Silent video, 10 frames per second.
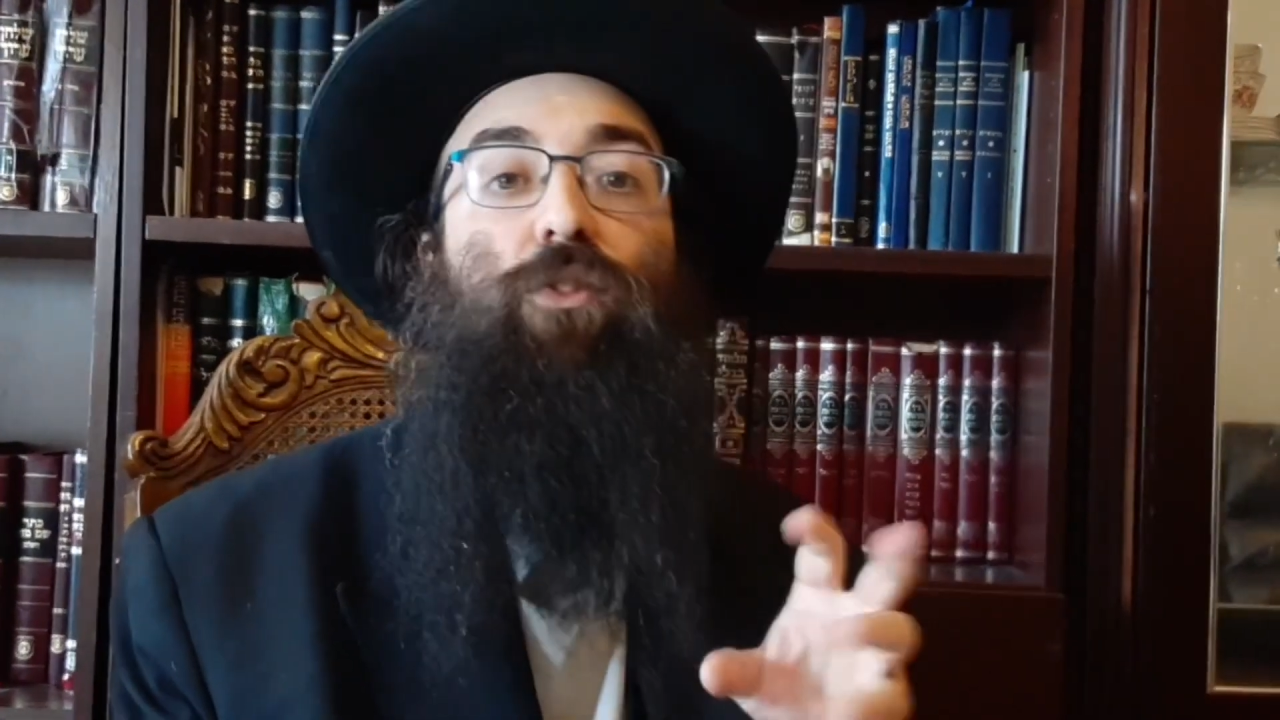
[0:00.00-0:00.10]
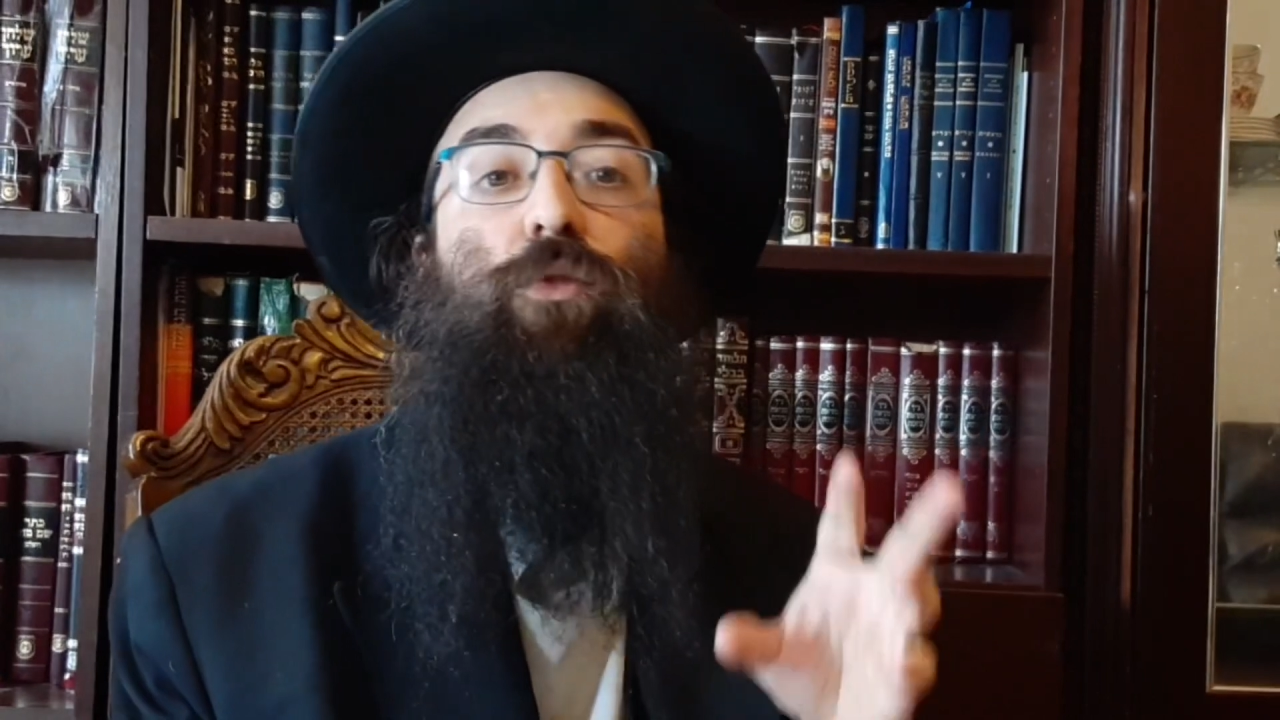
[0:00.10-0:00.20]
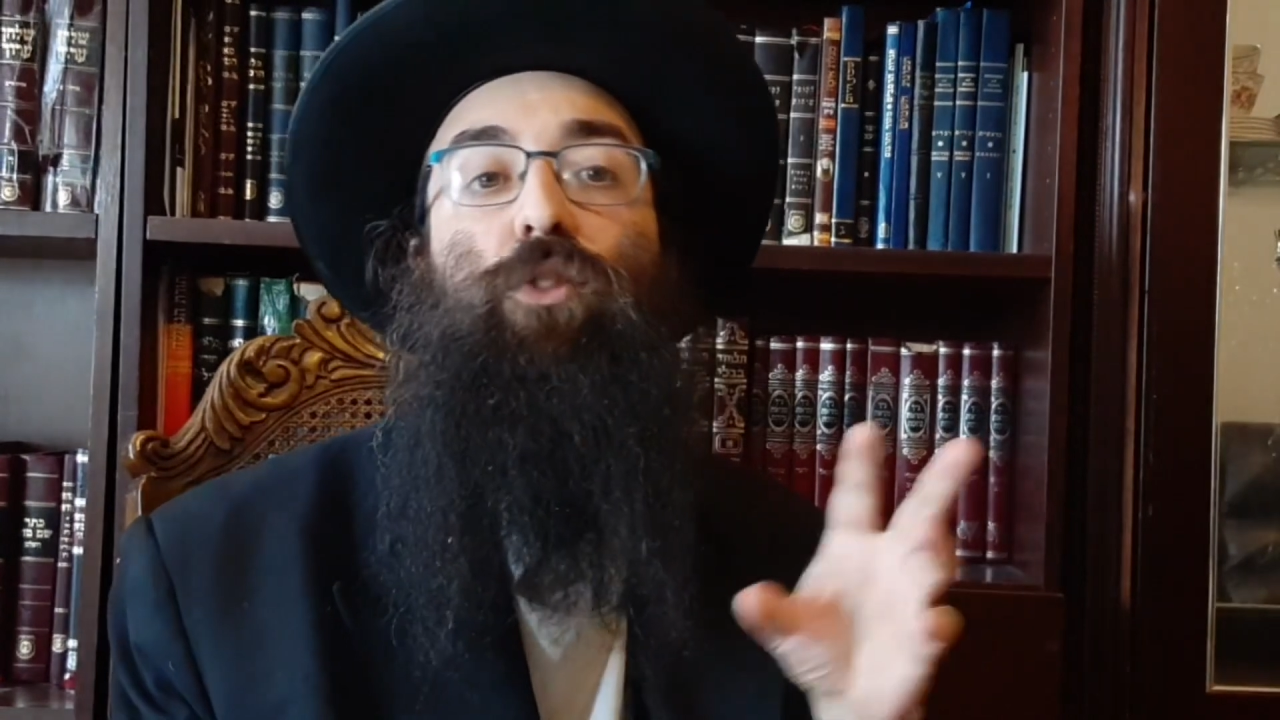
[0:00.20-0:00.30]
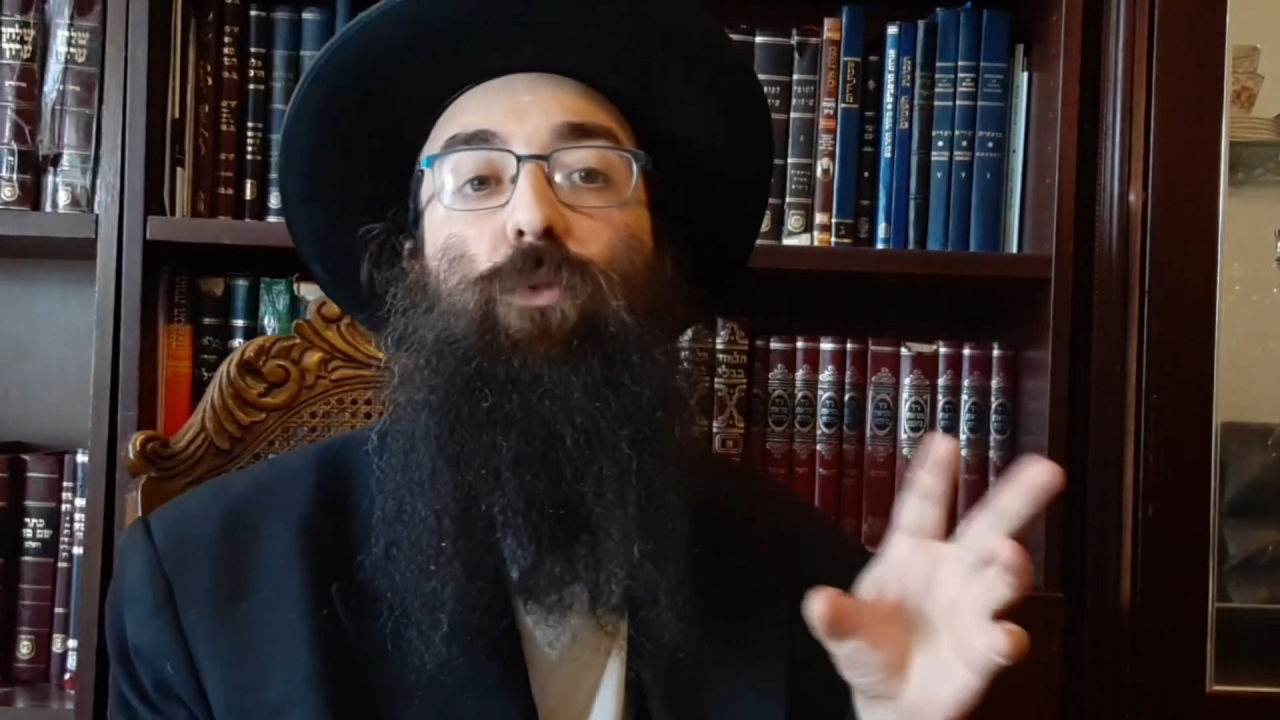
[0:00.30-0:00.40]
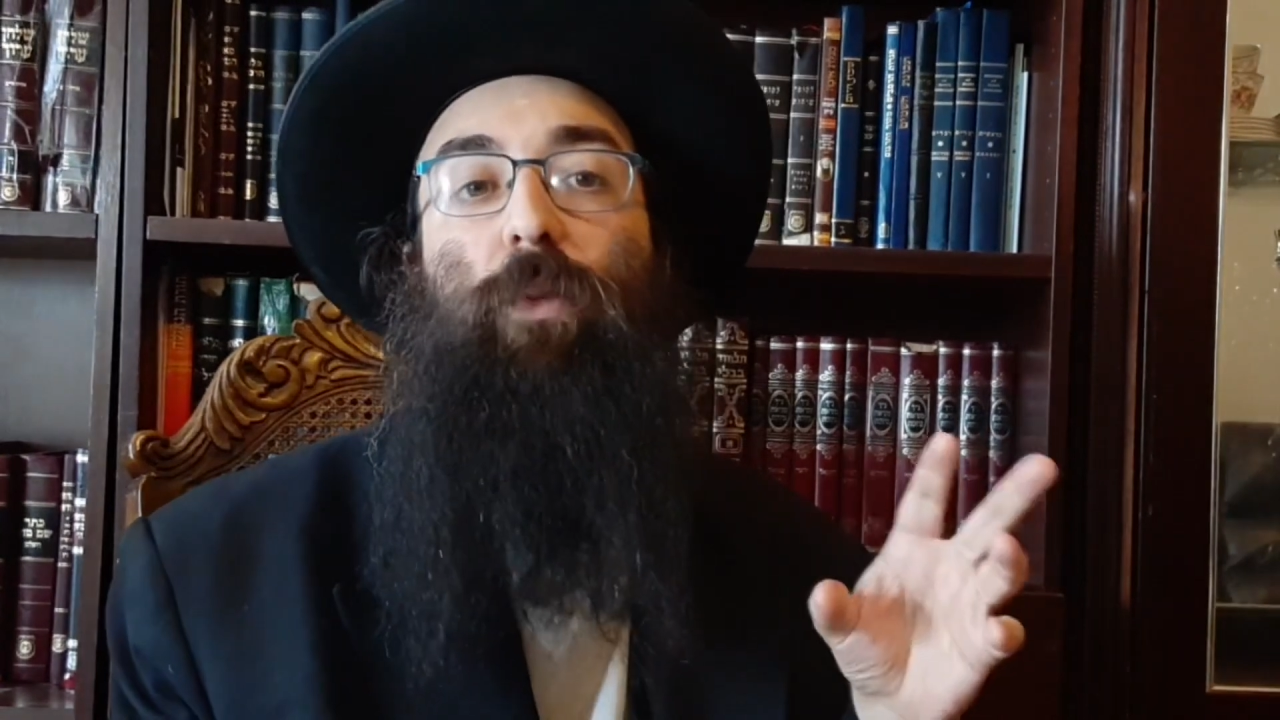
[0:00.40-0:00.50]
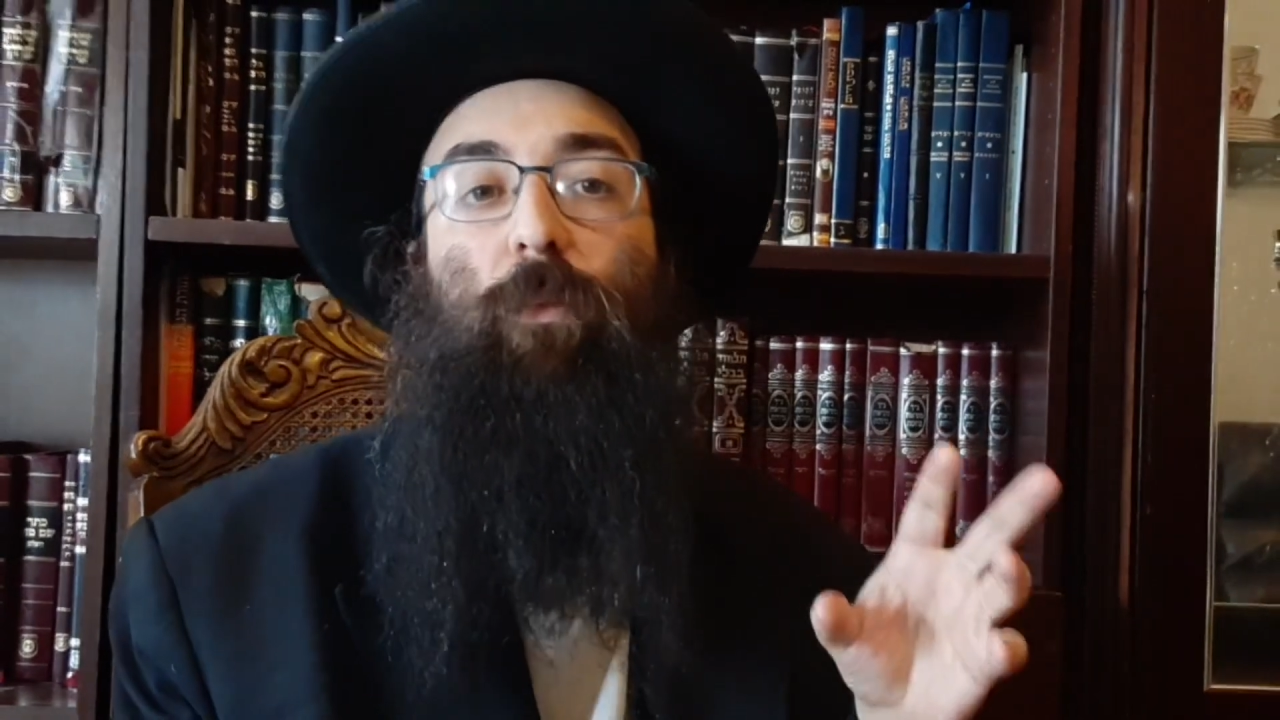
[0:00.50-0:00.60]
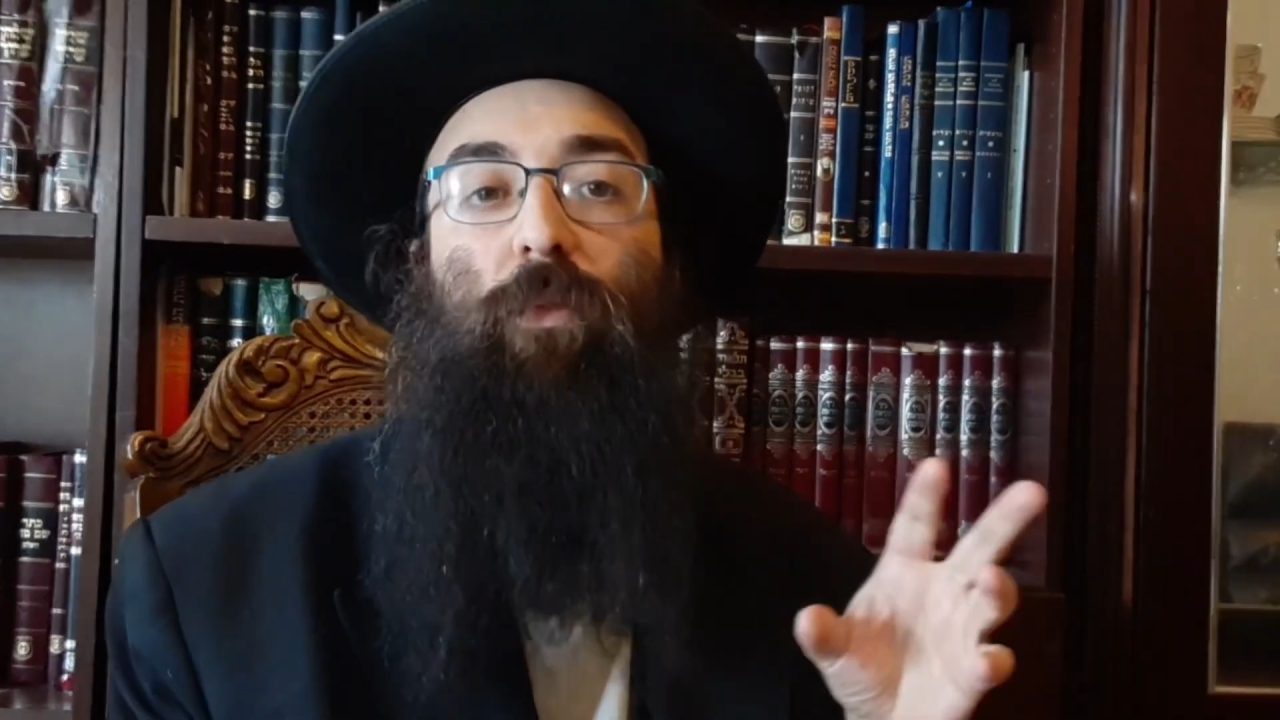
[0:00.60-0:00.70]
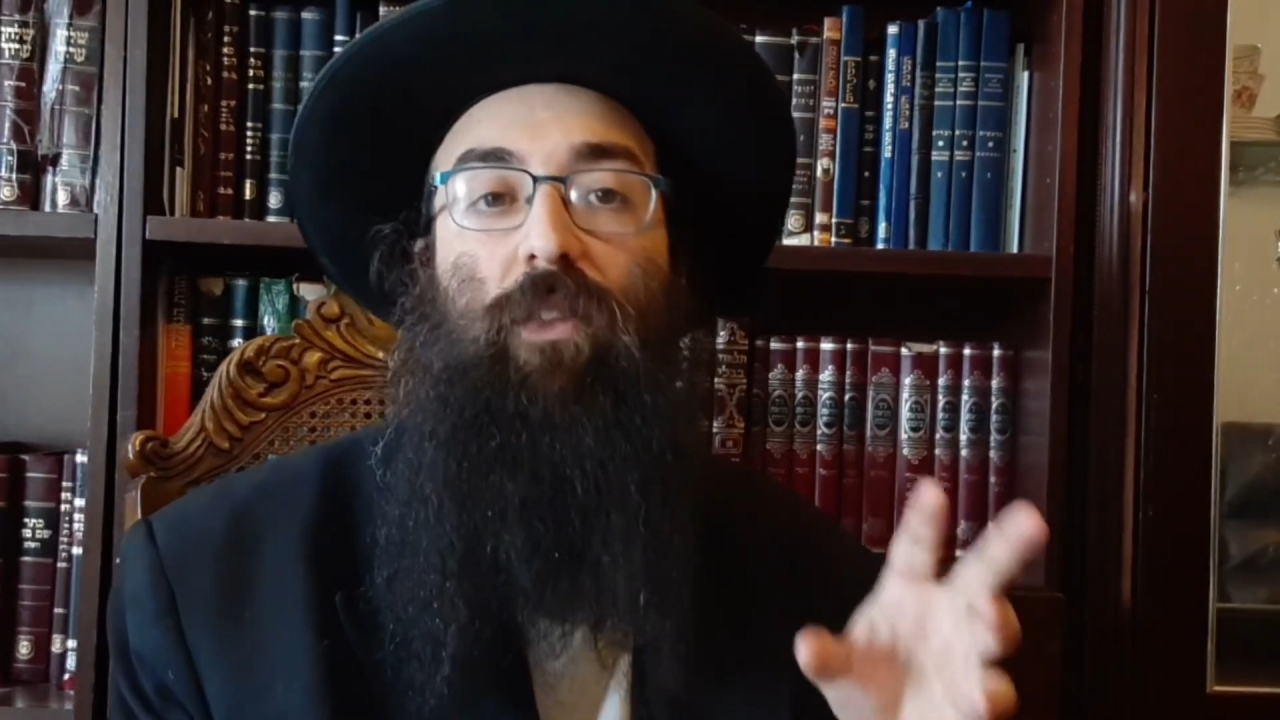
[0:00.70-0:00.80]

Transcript: Jewish people